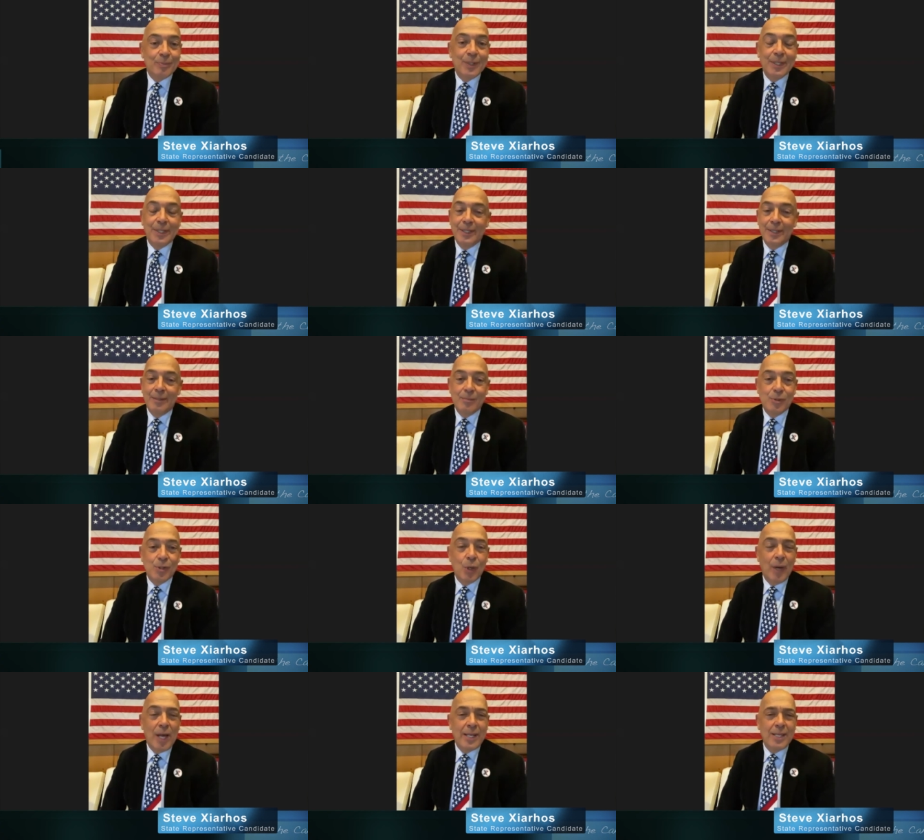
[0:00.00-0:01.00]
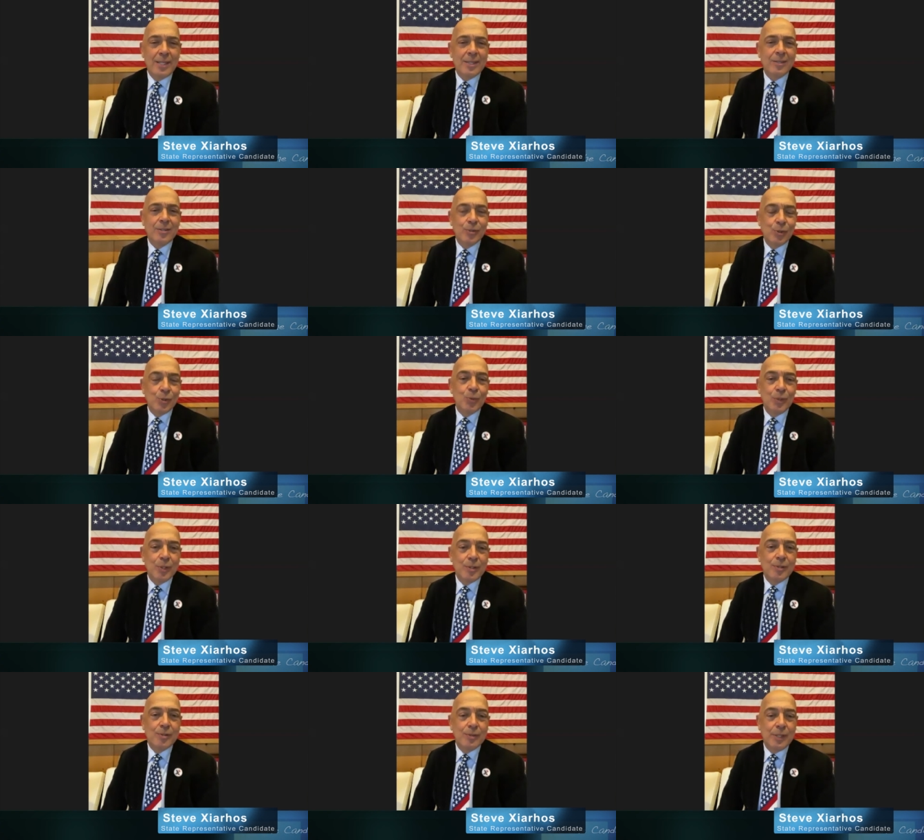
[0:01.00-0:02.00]
Um, so anything to do with
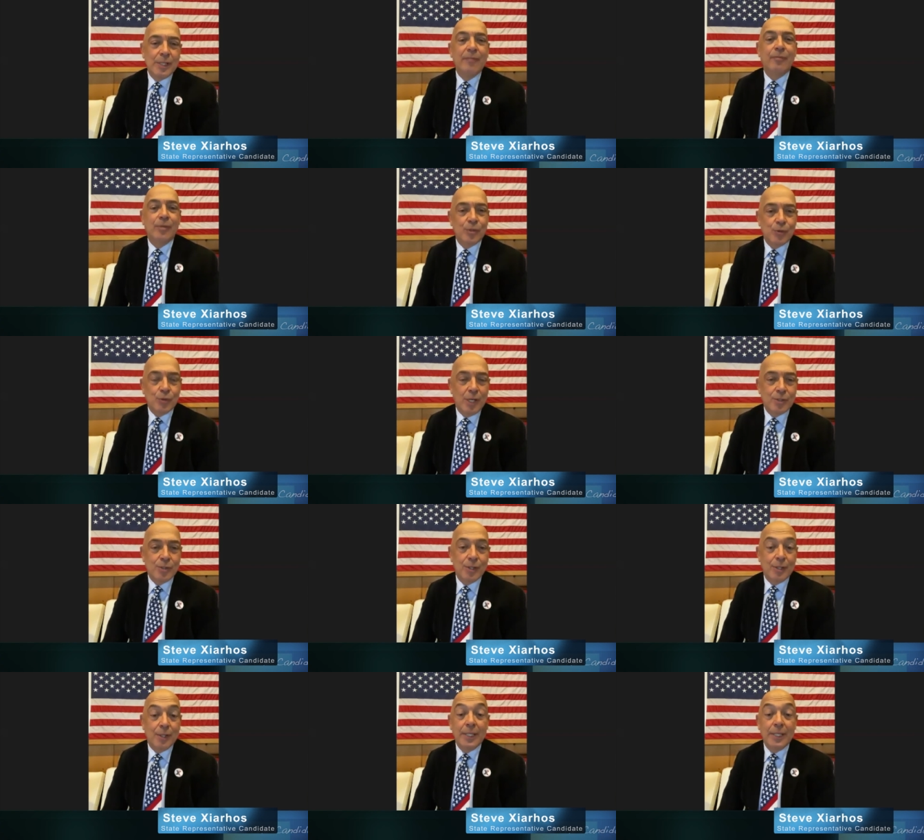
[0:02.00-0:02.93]
infrastructure,